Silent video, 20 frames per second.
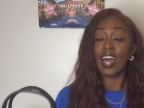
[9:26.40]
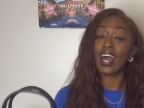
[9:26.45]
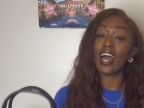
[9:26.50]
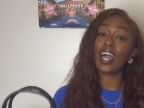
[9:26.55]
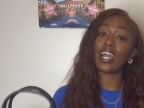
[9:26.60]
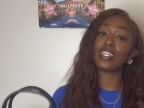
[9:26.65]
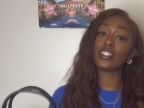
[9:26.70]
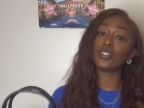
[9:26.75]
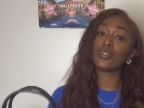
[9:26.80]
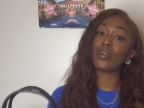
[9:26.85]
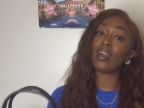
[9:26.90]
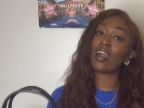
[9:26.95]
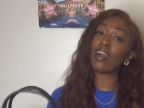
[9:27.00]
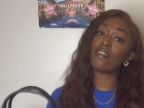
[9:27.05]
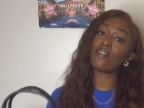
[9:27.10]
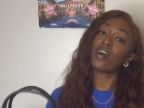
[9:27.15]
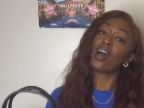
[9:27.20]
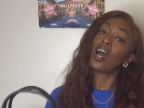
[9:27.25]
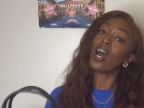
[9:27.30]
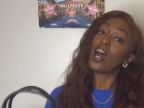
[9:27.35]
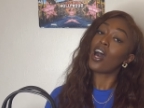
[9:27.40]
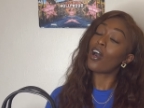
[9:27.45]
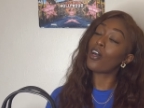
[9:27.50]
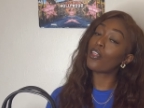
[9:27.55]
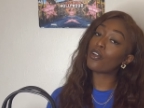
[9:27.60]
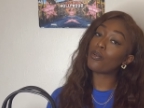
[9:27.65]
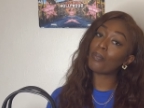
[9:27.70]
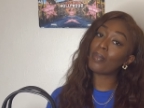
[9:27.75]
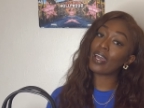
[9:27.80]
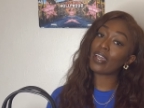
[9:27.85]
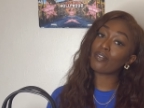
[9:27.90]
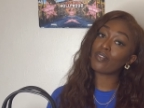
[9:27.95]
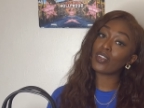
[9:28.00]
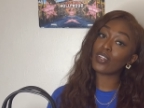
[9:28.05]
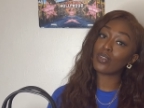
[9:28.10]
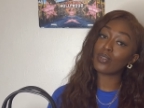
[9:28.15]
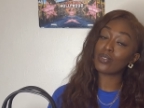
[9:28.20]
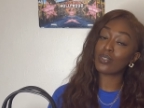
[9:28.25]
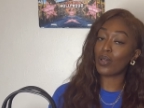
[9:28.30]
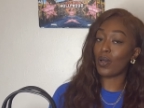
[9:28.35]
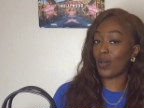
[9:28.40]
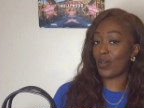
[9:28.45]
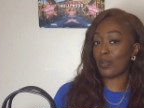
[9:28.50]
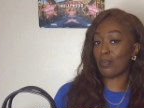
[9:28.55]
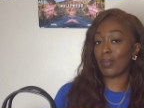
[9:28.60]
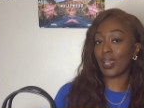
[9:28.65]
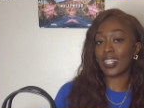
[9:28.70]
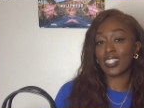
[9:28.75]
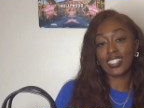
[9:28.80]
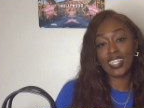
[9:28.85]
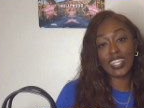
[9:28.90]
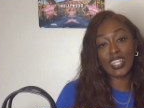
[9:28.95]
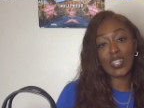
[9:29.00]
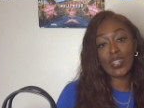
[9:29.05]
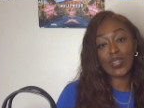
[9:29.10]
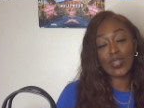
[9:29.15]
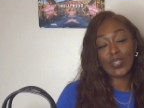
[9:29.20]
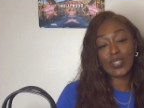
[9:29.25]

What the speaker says: I do have other bag videos on my channel.